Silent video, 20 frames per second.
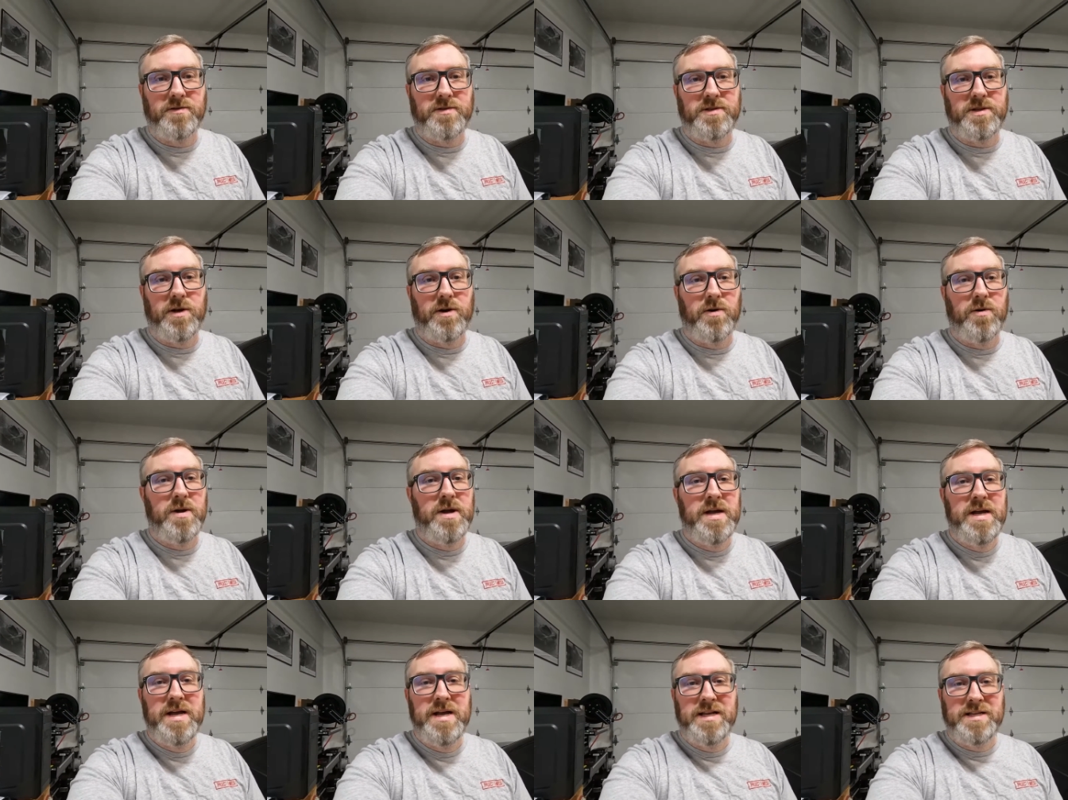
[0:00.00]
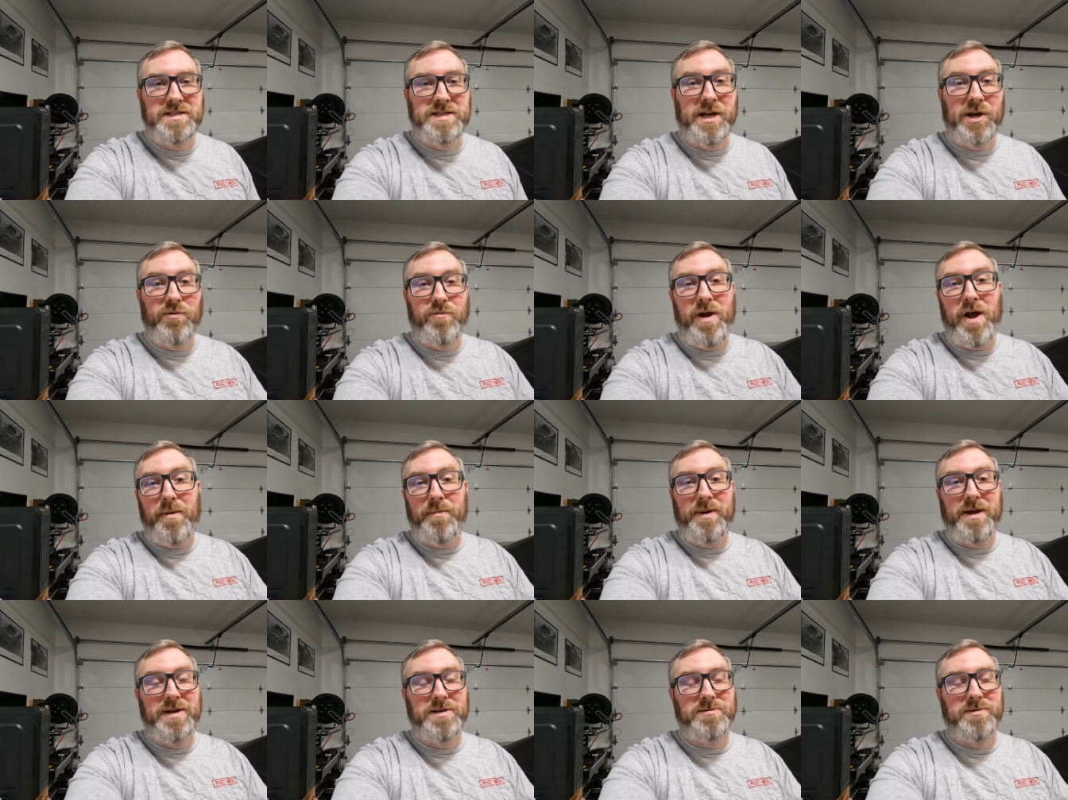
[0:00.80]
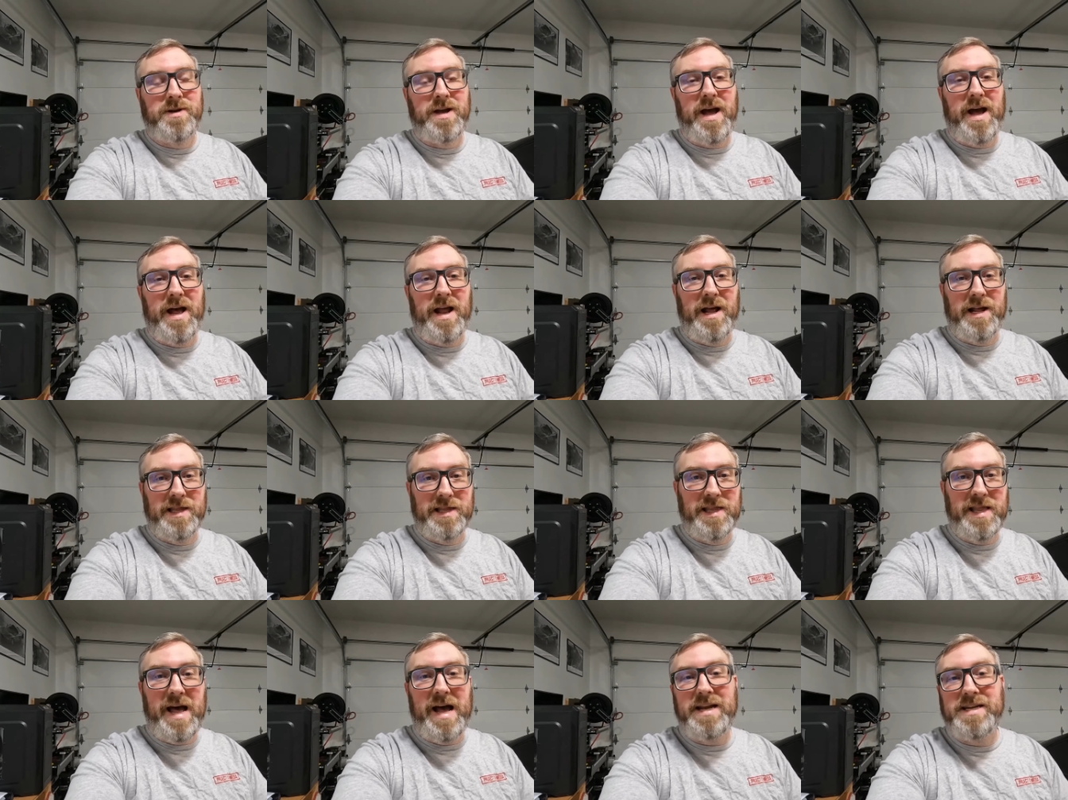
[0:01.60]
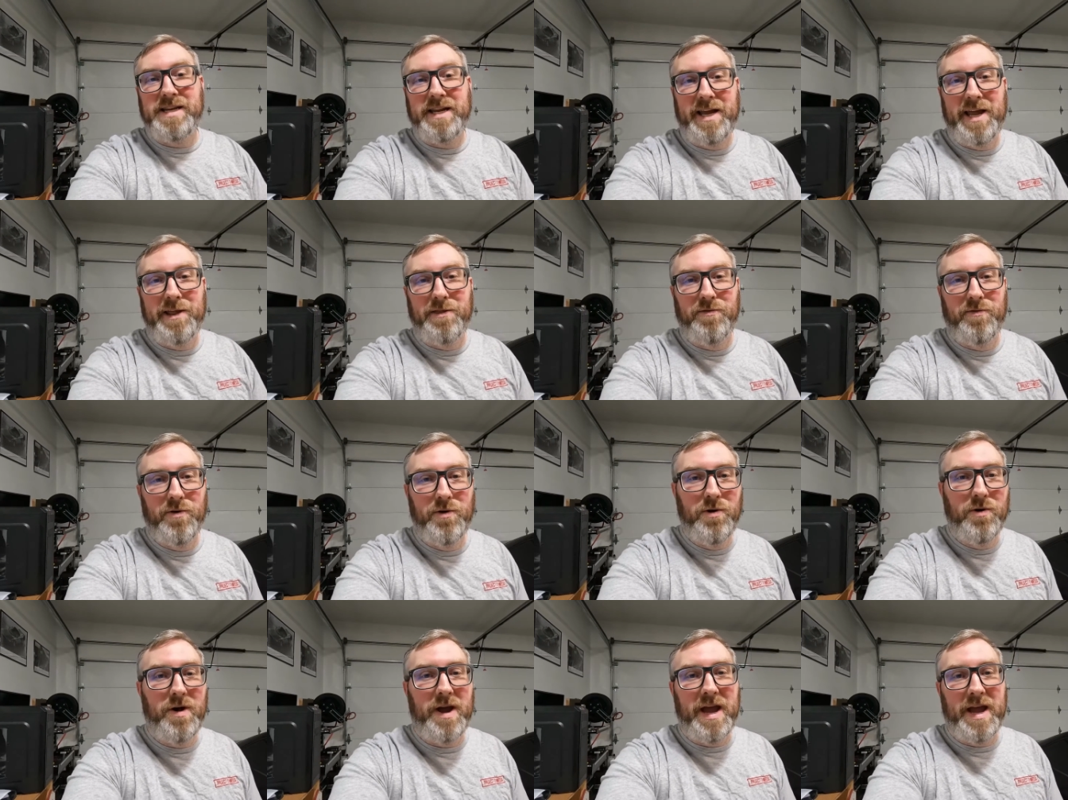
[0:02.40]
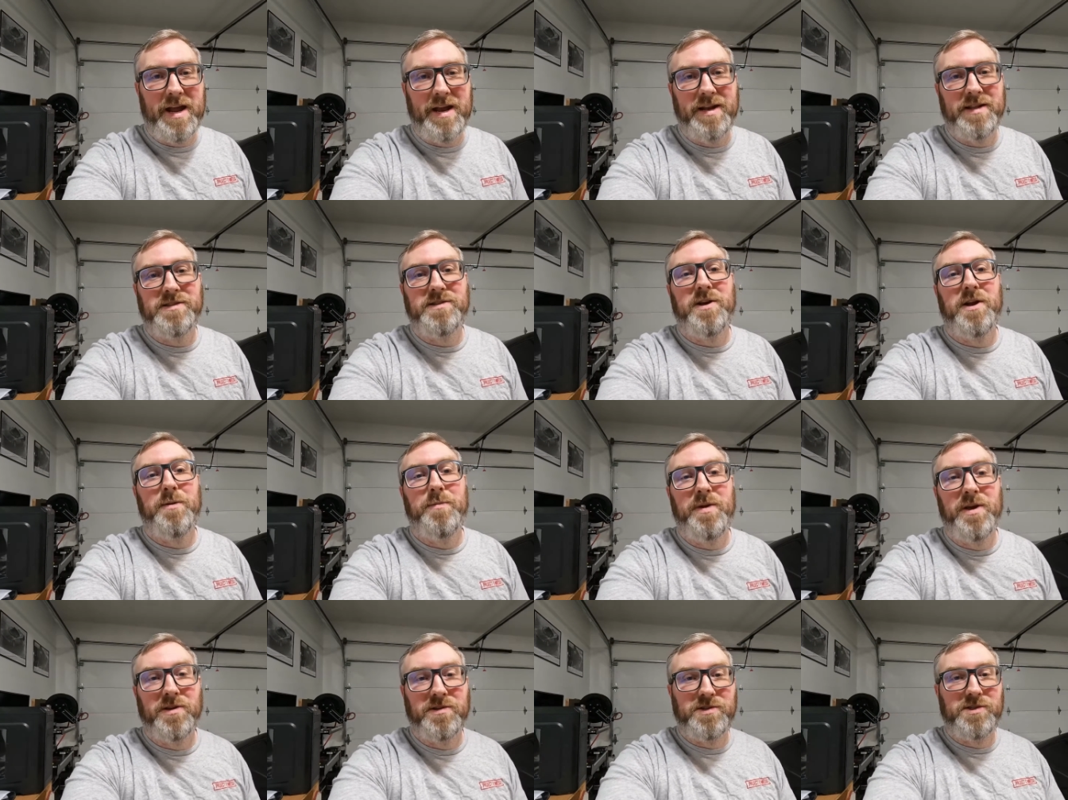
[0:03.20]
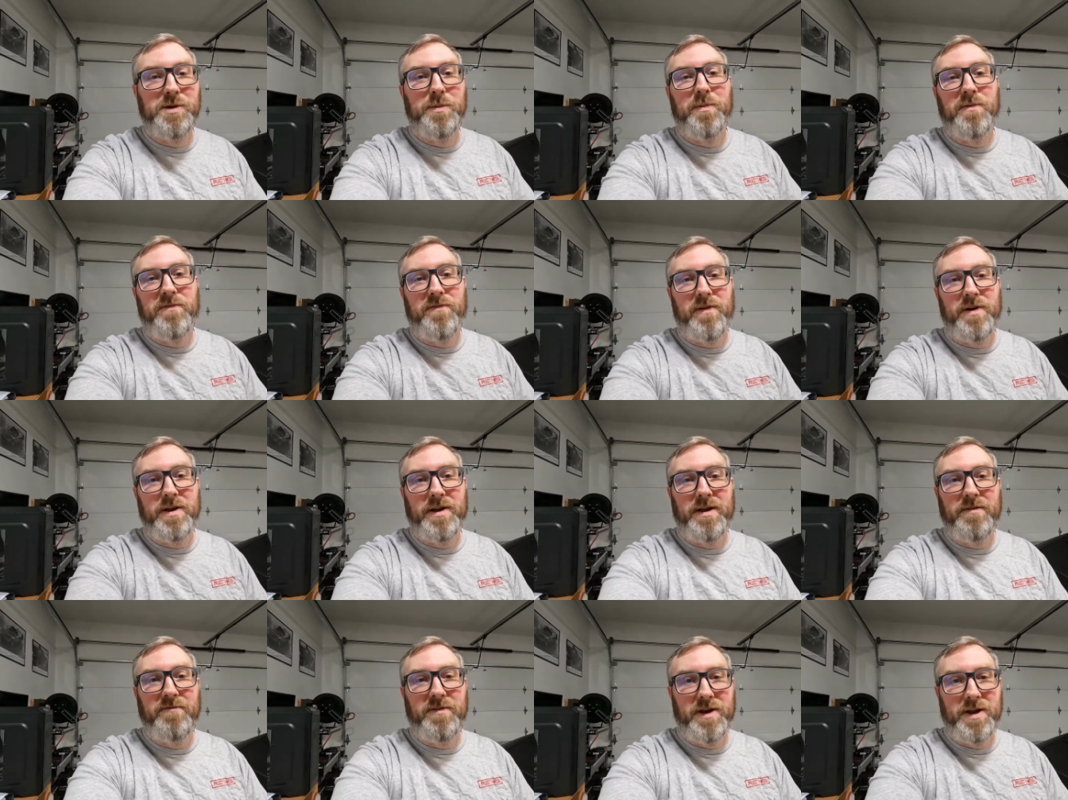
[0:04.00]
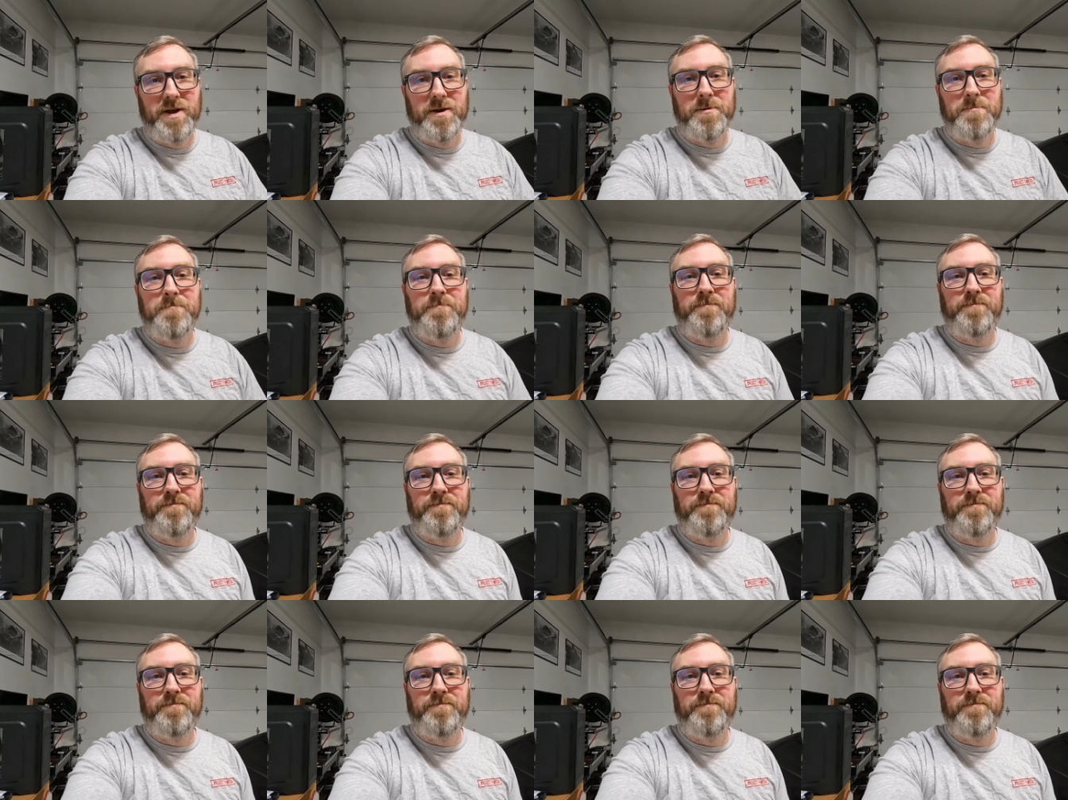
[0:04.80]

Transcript: So stick around because we've got a lot to get through and it's going to be a super fun video.